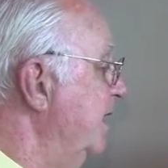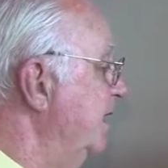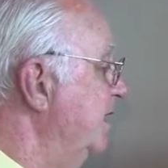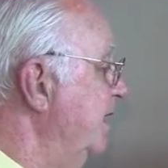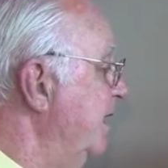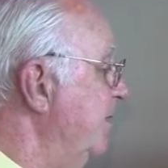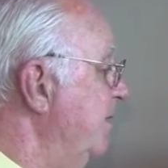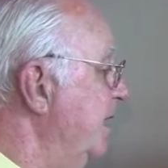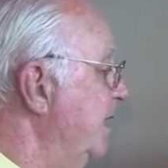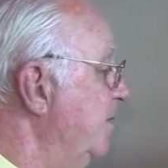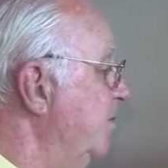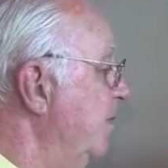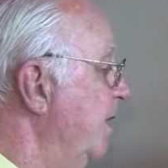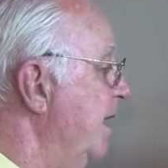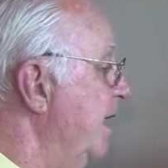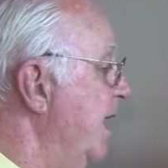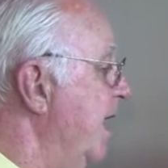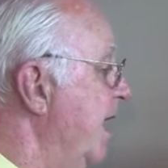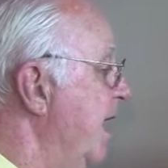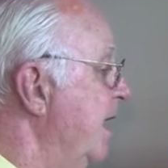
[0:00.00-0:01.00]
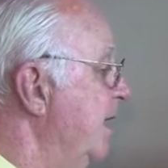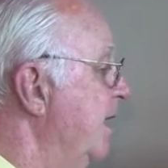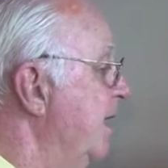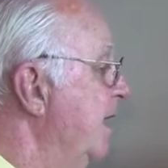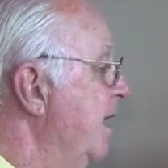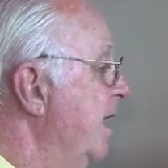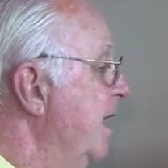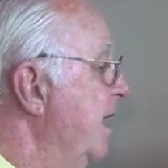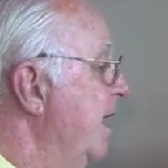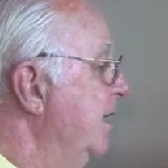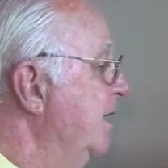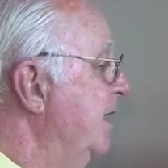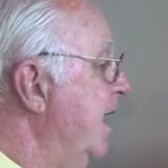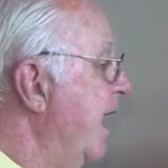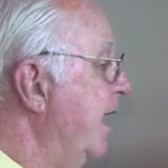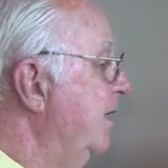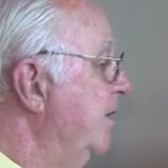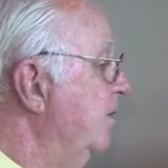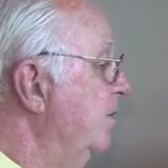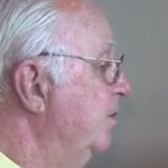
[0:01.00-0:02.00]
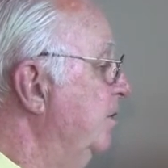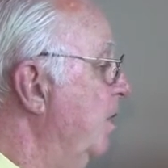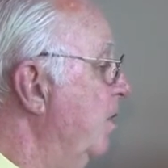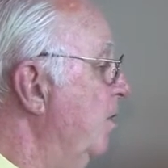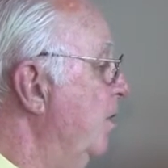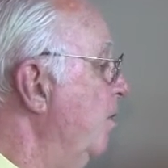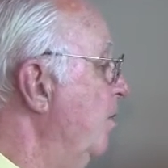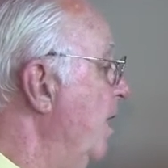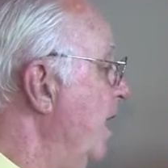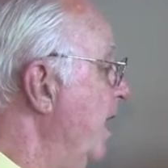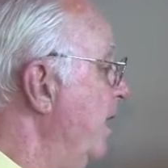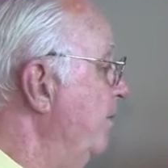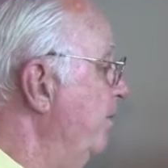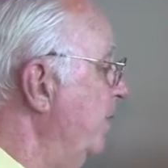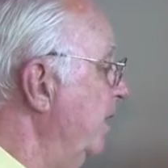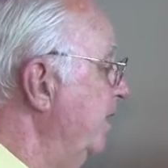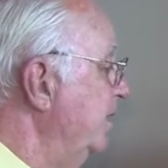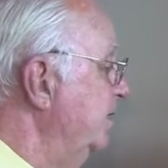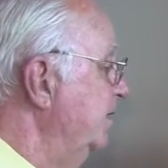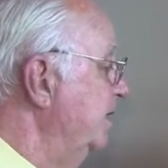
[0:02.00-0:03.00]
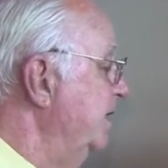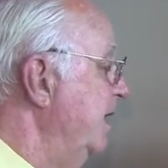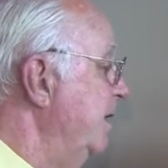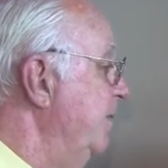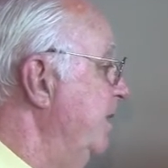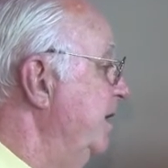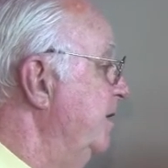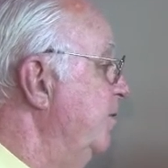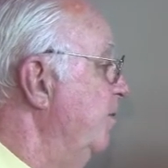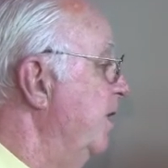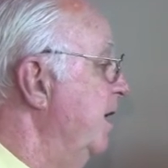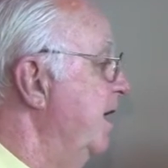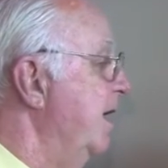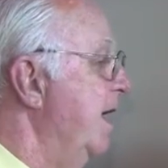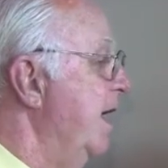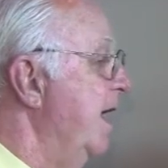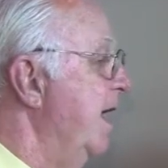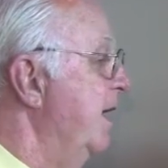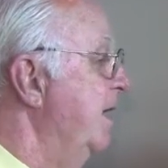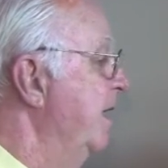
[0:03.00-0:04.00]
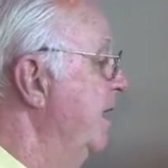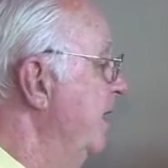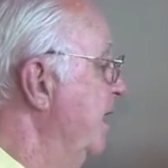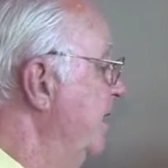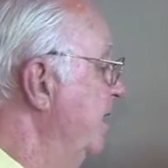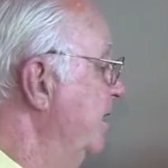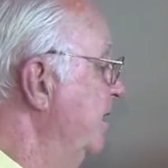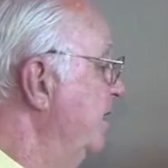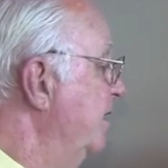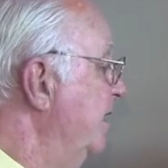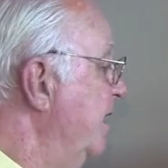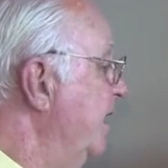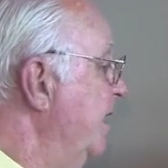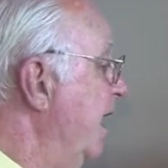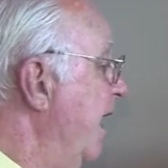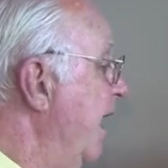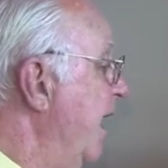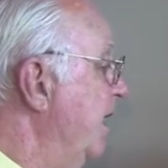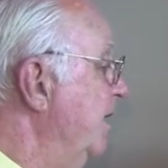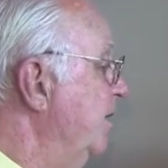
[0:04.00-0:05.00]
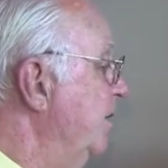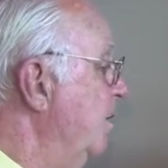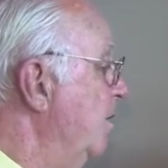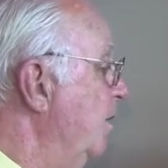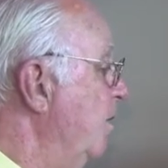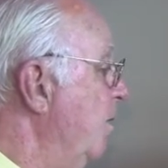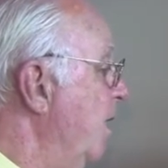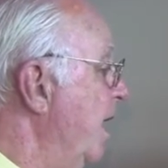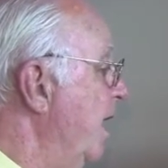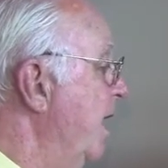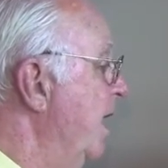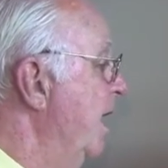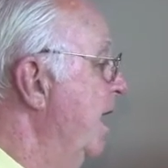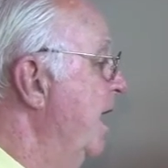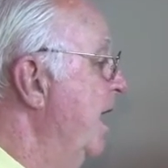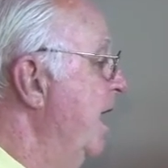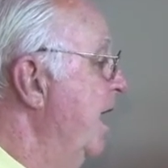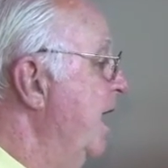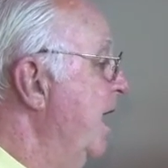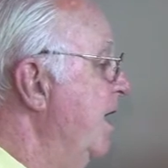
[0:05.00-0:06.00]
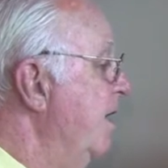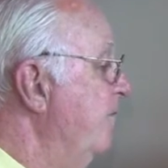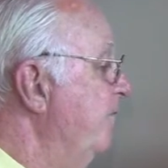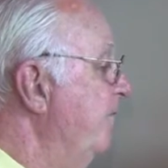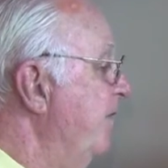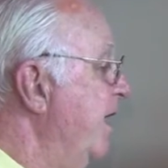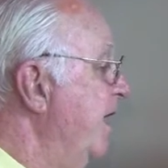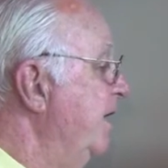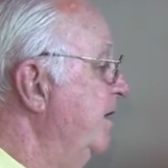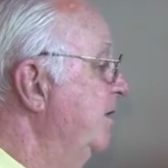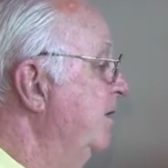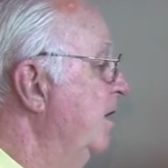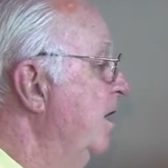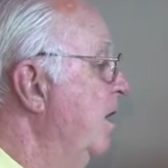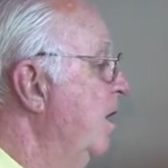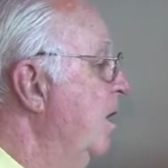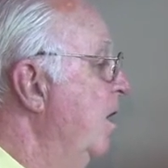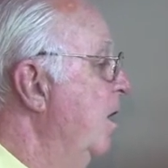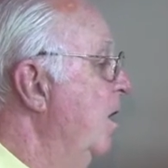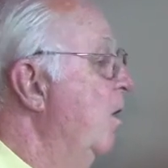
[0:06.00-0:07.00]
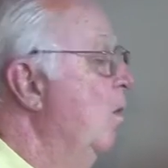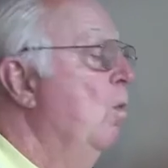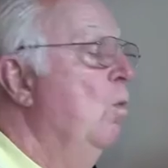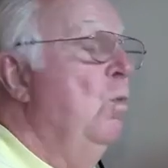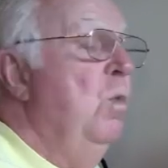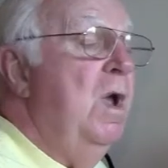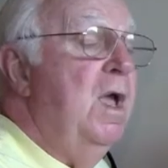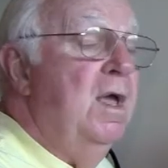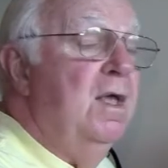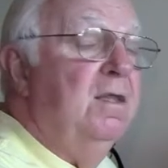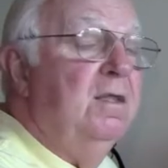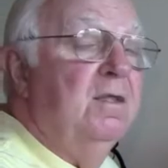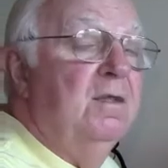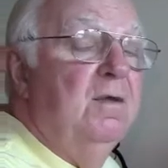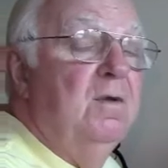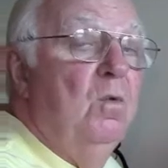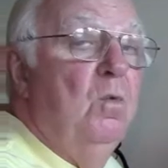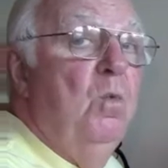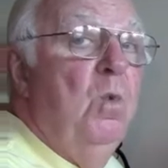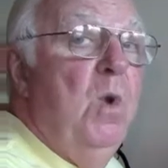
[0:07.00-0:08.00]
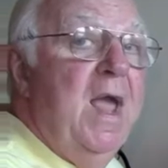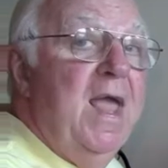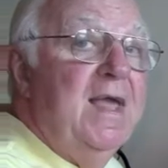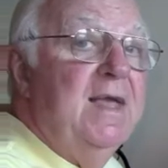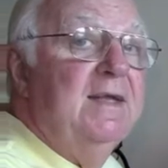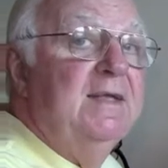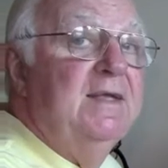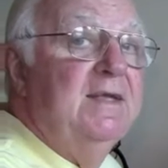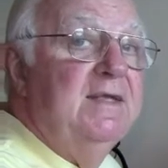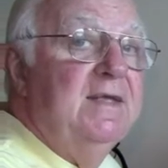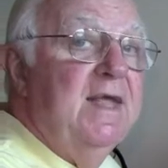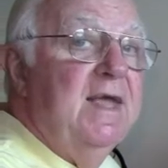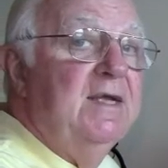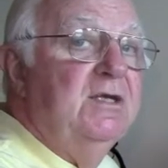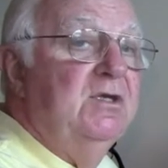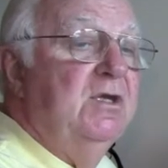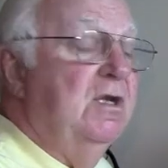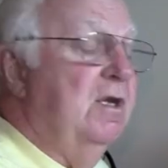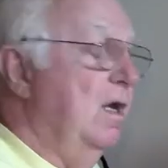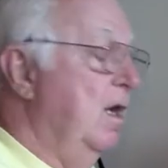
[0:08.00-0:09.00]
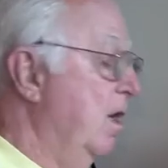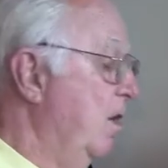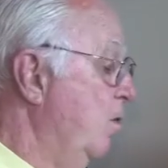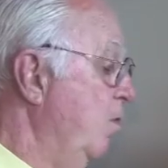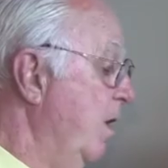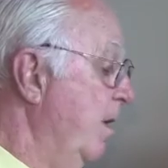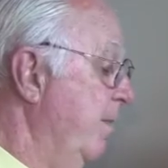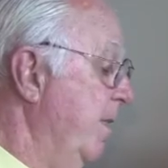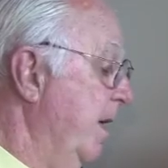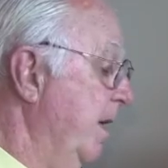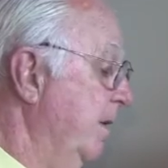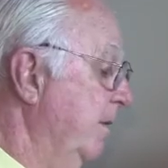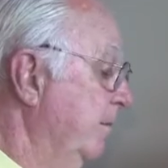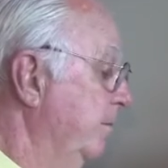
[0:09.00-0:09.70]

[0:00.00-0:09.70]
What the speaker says: and TB29 tactical towed array plus the TB29, the thin line towed array interface with weight detection equipment.